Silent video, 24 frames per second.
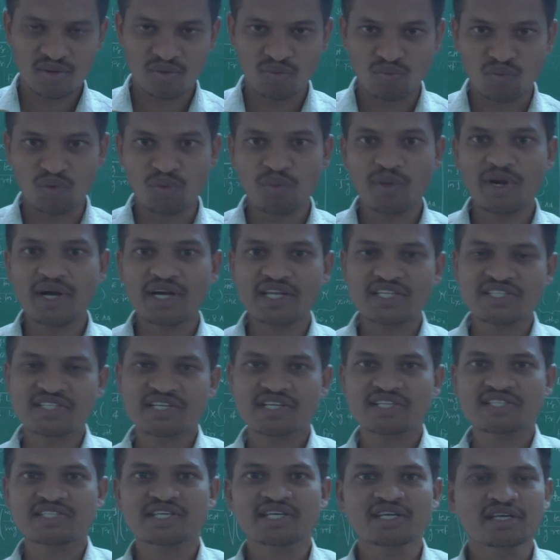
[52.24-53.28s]
We were
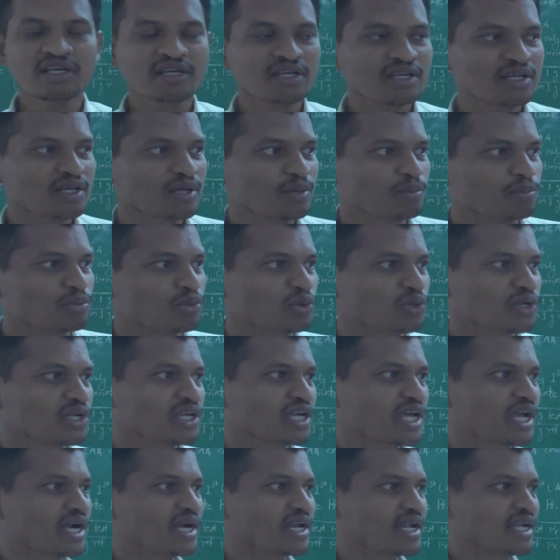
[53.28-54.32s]
discussing
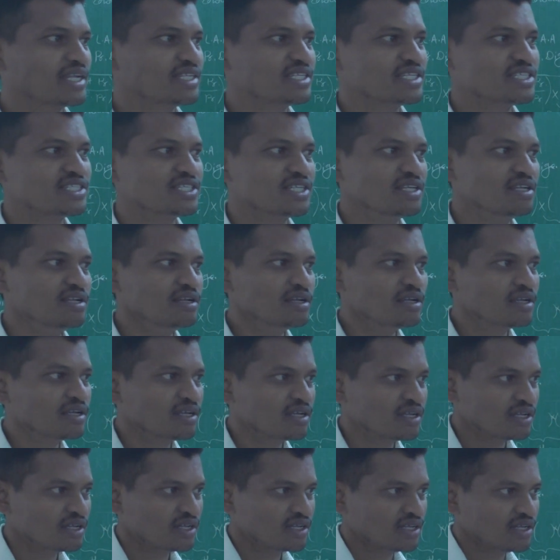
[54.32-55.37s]
protein characterization.
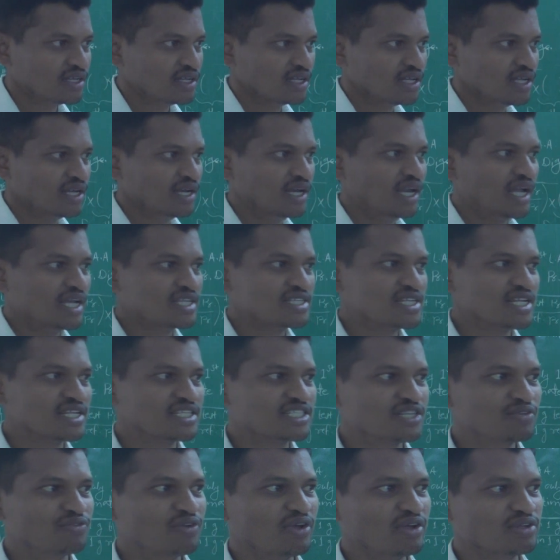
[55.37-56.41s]
In last
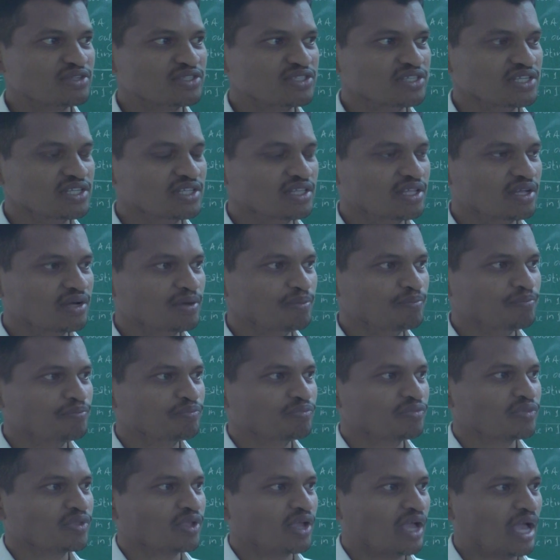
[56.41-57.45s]
lecture we have seen the
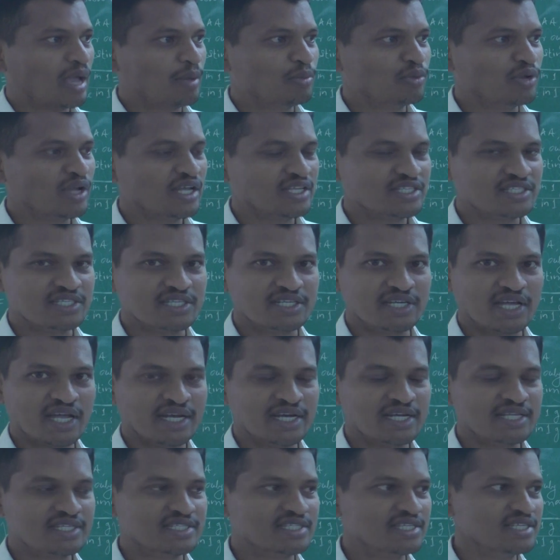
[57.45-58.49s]
amino acid
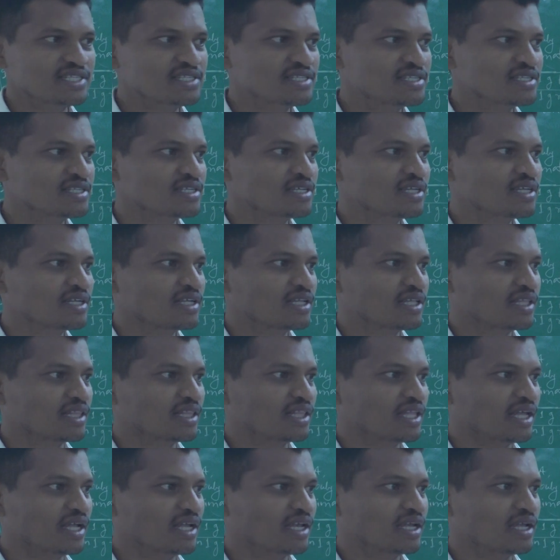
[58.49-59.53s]
analysis,
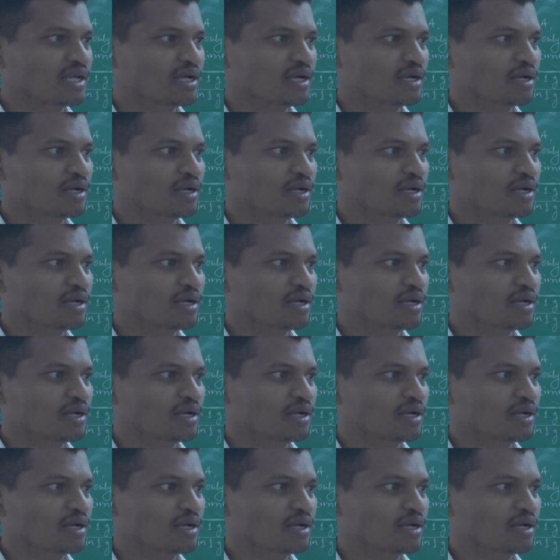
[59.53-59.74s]
then